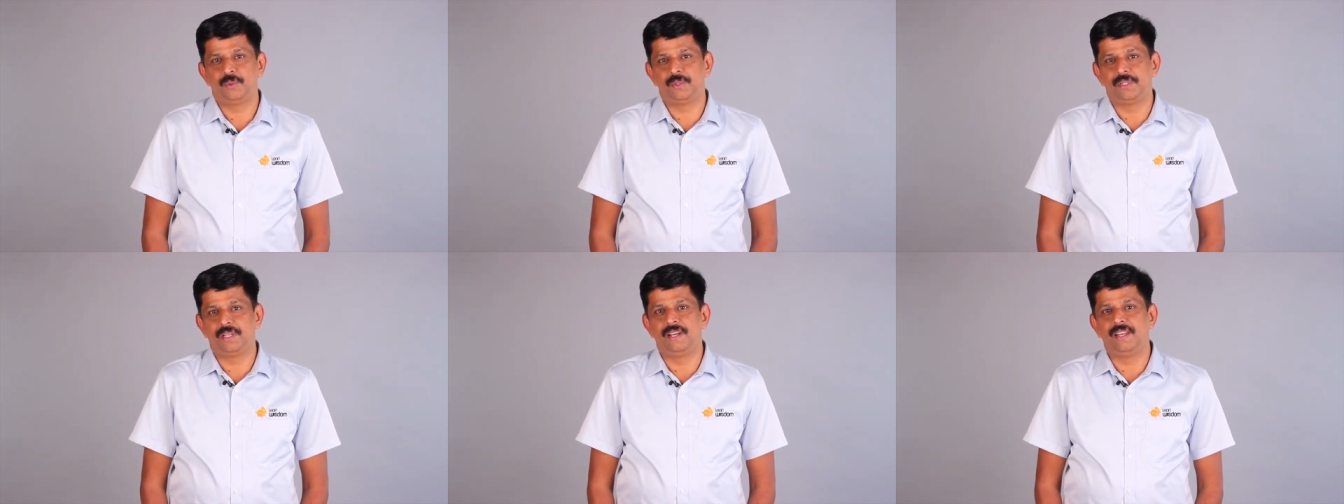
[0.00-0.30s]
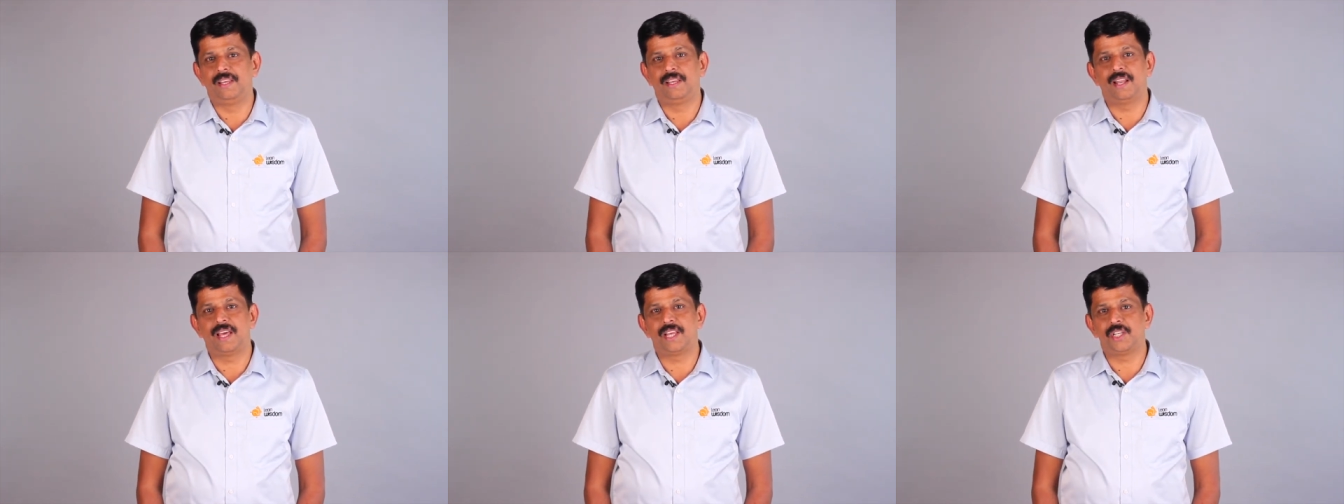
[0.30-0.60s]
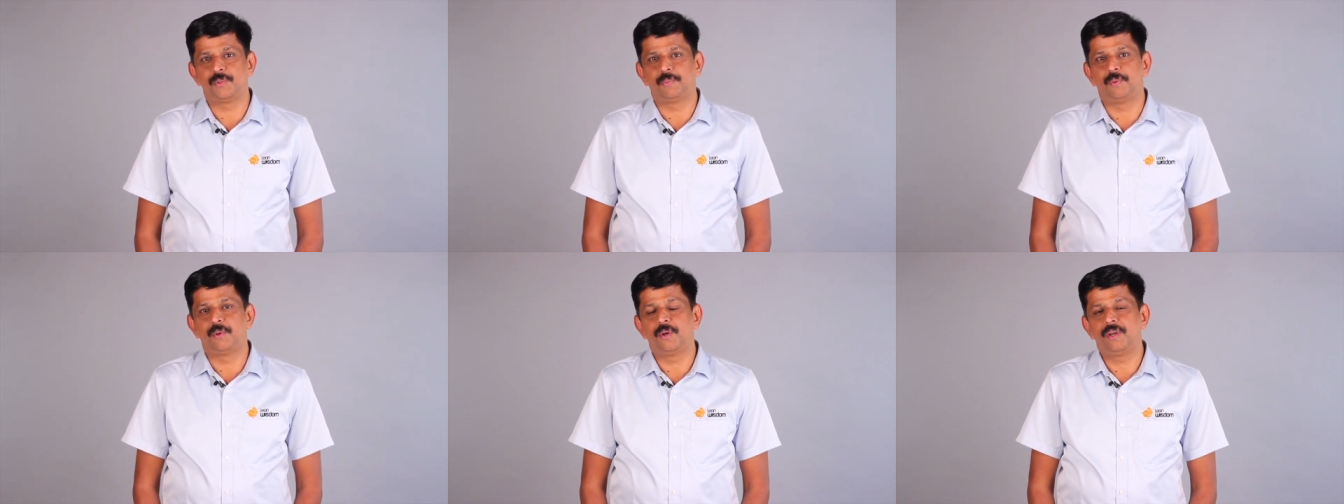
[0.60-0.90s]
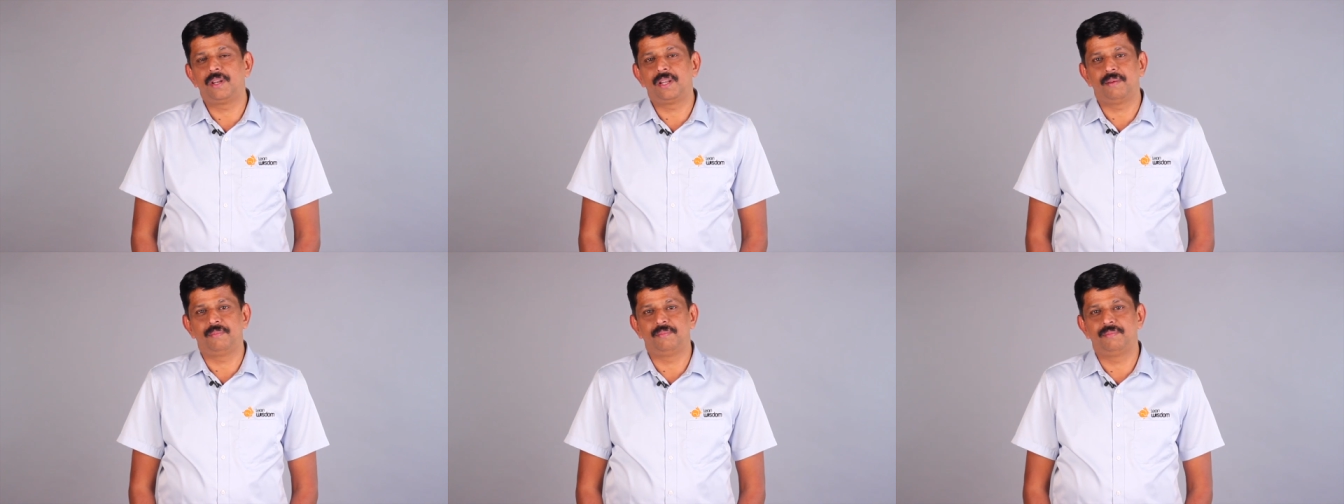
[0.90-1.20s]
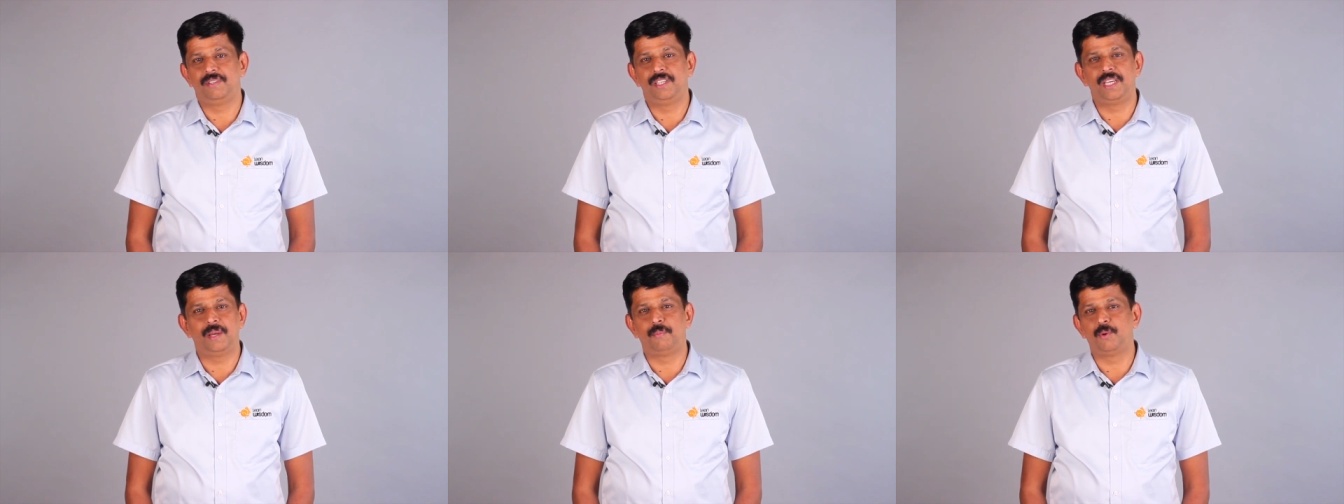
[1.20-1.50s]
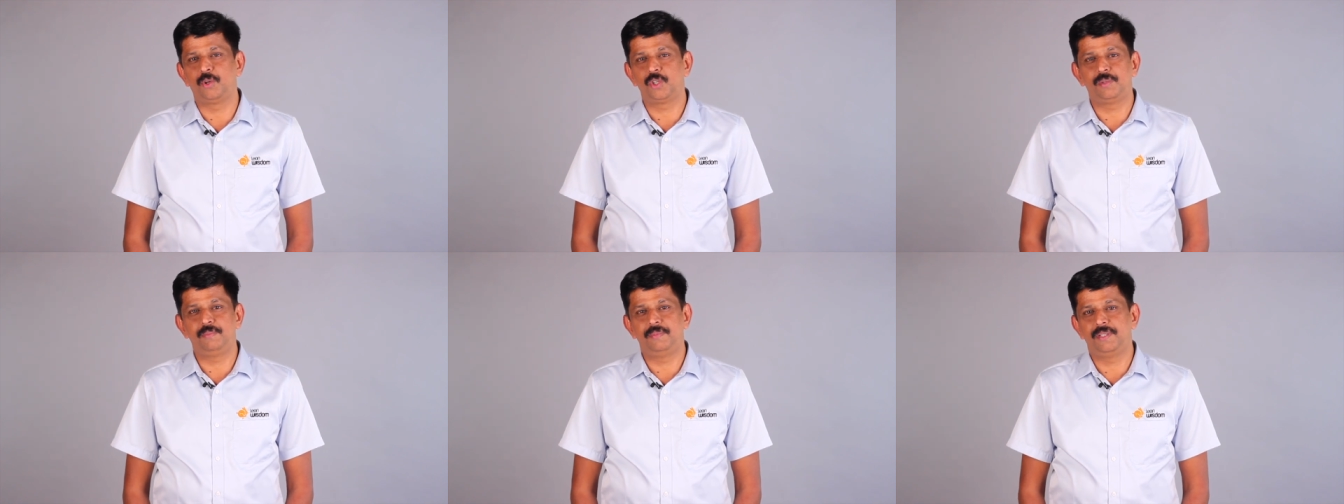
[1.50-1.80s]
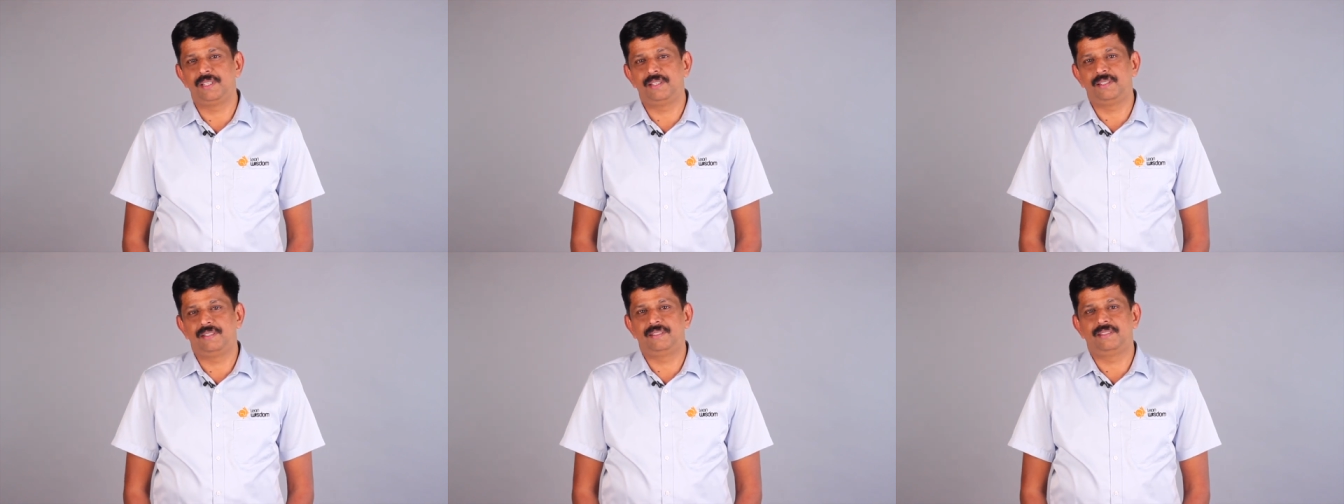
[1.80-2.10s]
leading a large program, he approached me
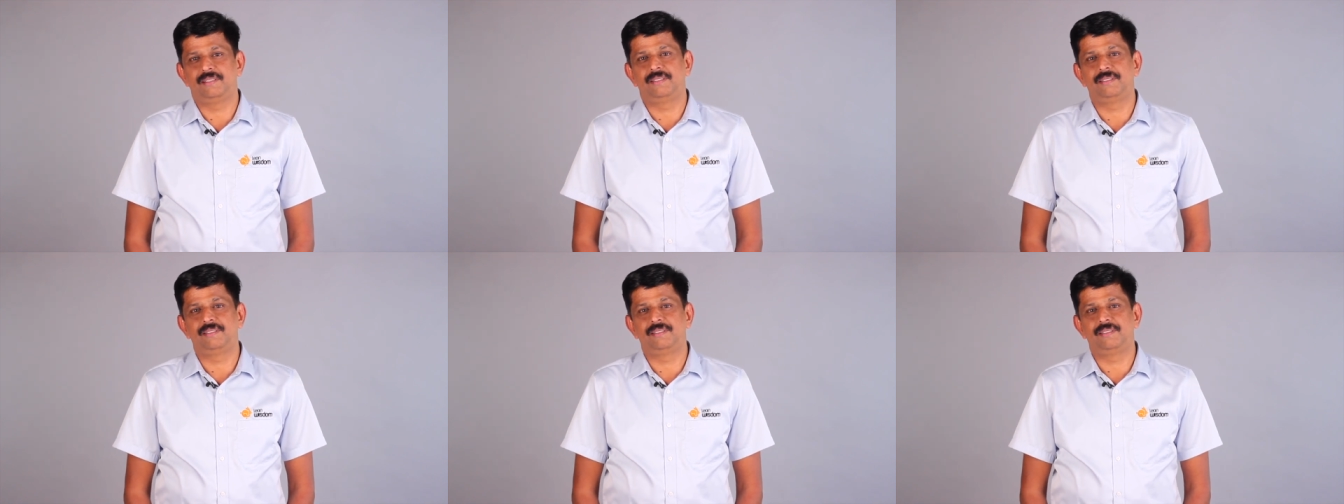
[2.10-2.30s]
and